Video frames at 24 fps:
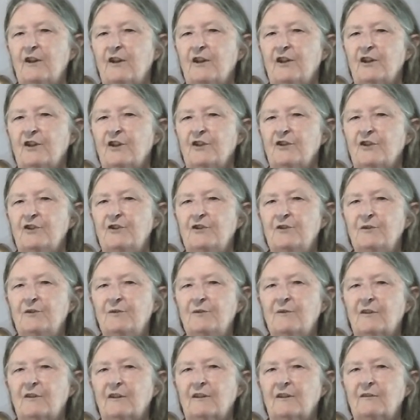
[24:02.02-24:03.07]
you
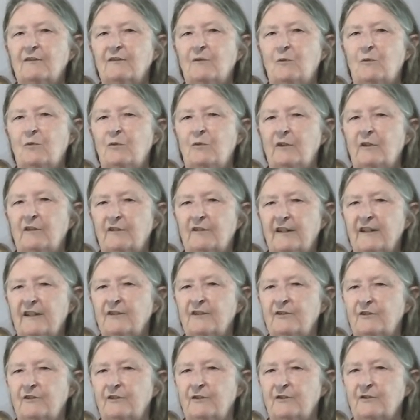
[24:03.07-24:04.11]
aren't willing to
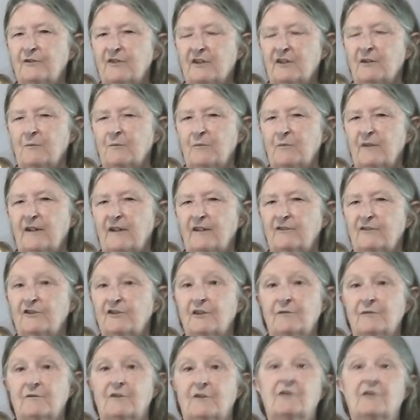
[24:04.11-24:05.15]
do something,
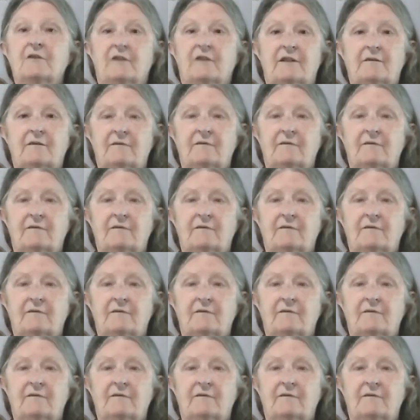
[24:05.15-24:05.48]
don't do it.